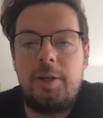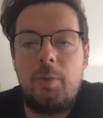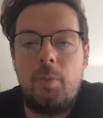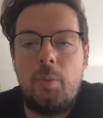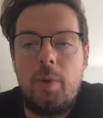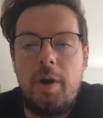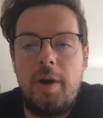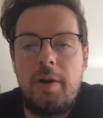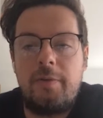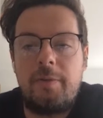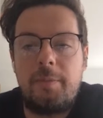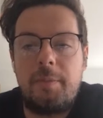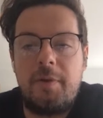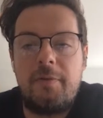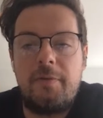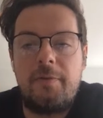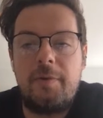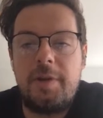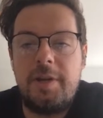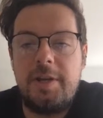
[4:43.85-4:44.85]
You can work
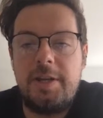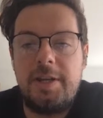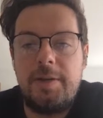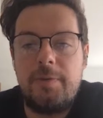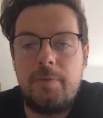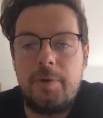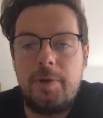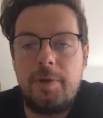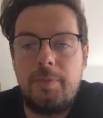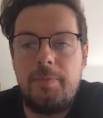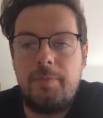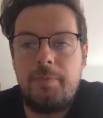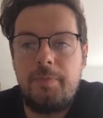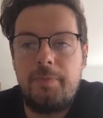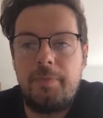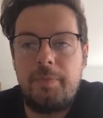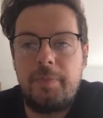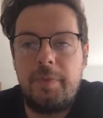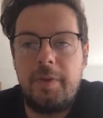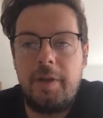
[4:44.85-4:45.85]
from a 3D room
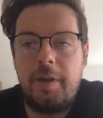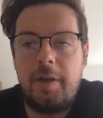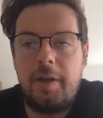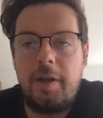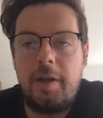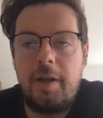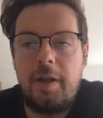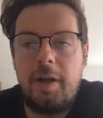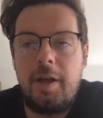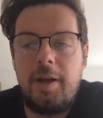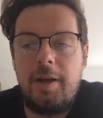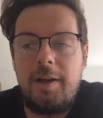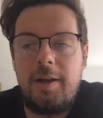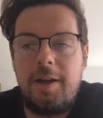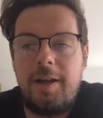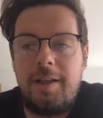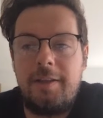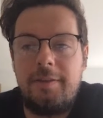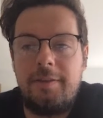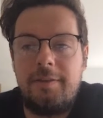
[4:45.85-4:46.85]

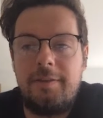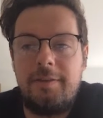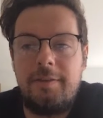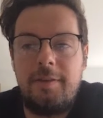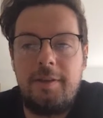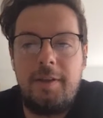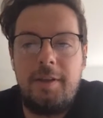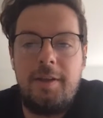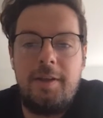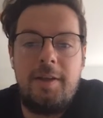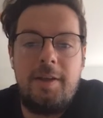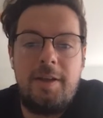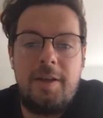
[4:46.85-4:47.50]
and